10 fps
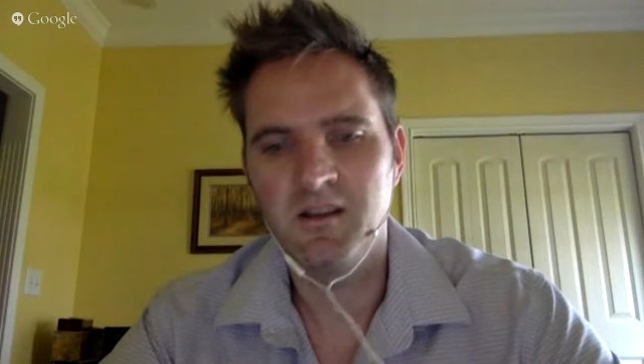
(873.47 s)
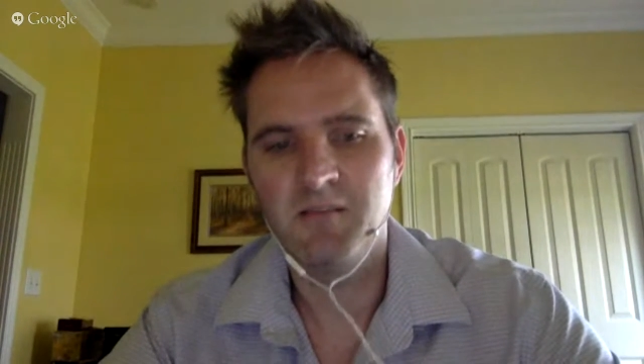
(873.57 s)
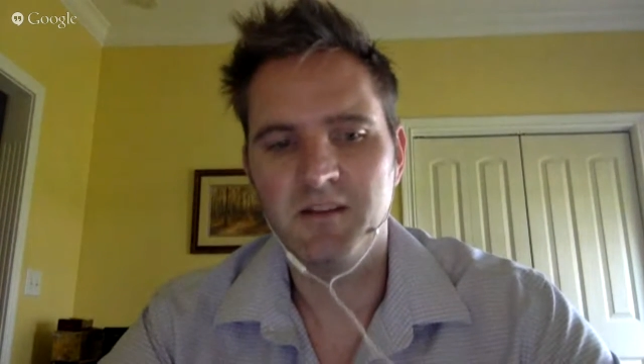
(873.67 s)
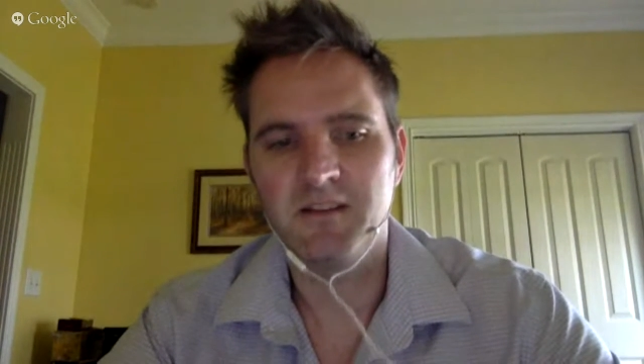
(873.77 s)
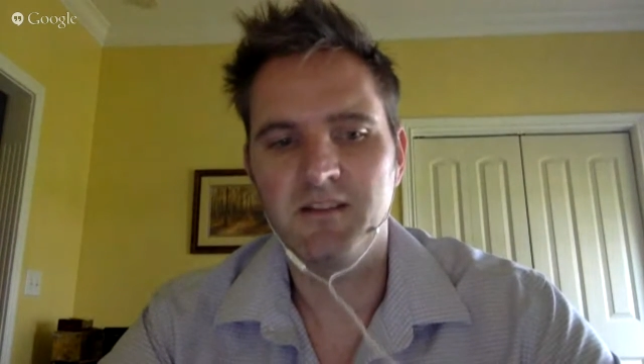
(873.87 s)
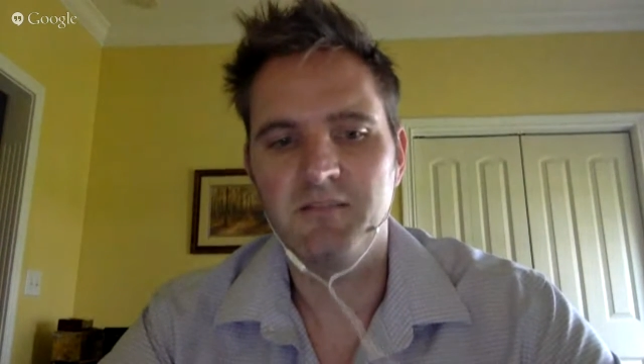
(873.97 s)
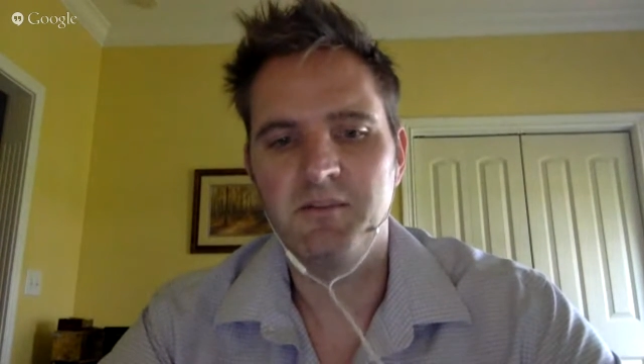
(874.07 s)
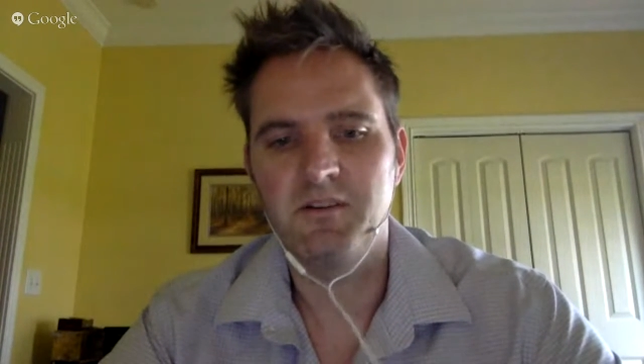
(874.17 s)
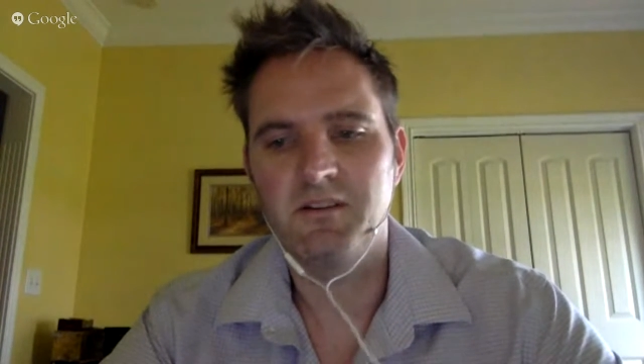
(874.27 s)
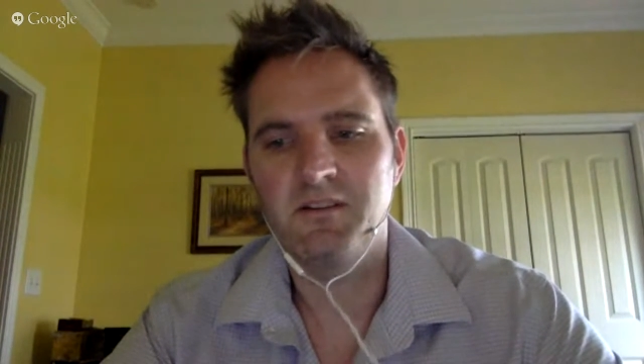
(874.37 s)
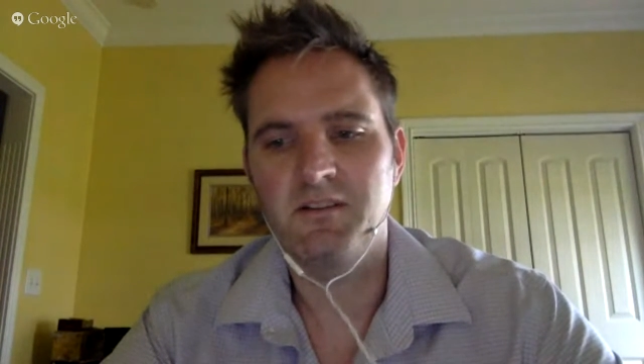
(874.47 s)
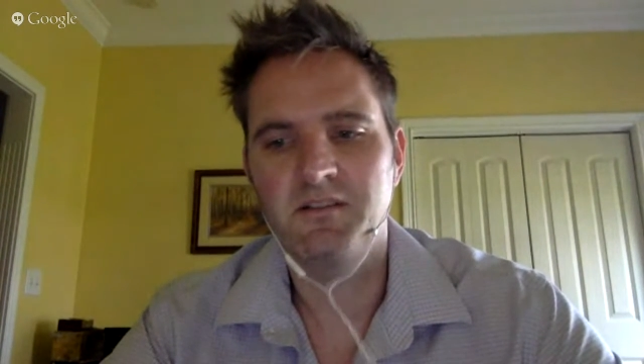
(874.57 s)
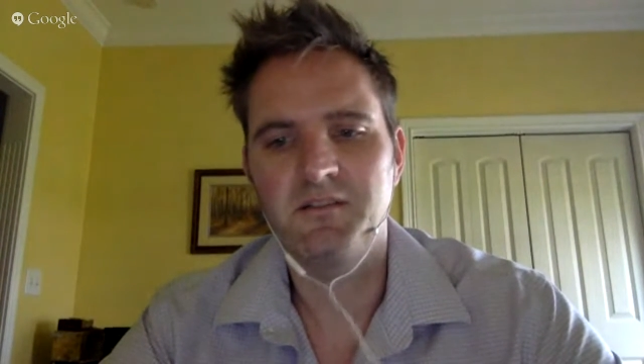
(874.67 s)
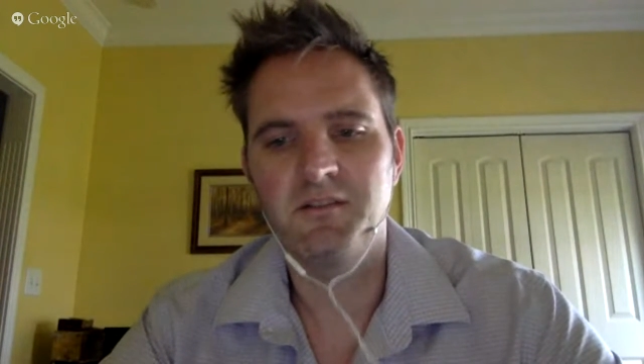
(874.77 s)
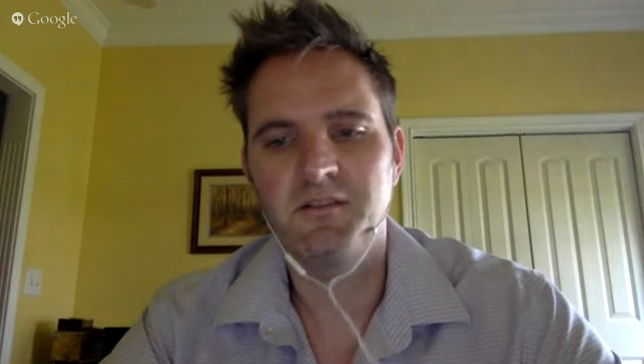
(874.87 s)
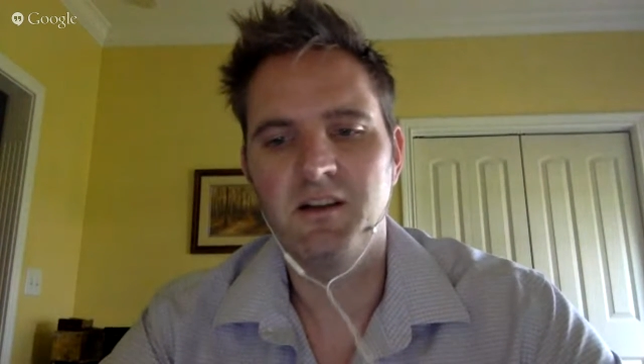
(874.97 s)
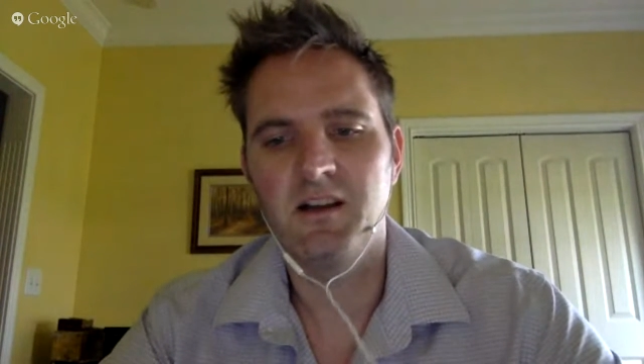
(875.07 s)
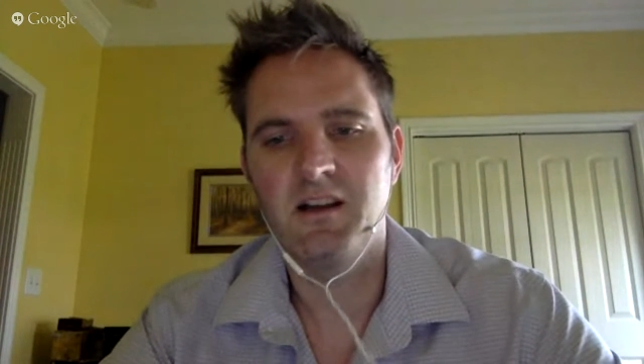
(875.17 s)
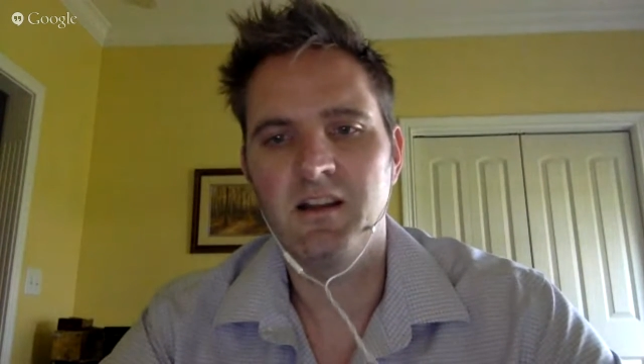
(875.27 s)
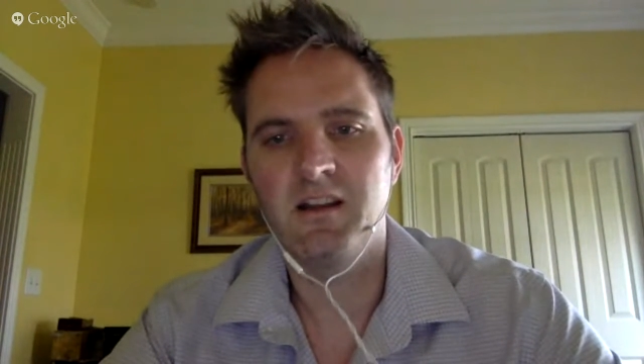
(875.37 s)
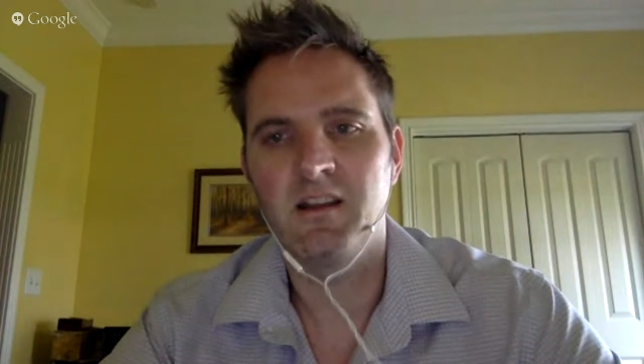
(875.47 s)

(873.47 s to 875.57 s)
but I think the bar is still too high.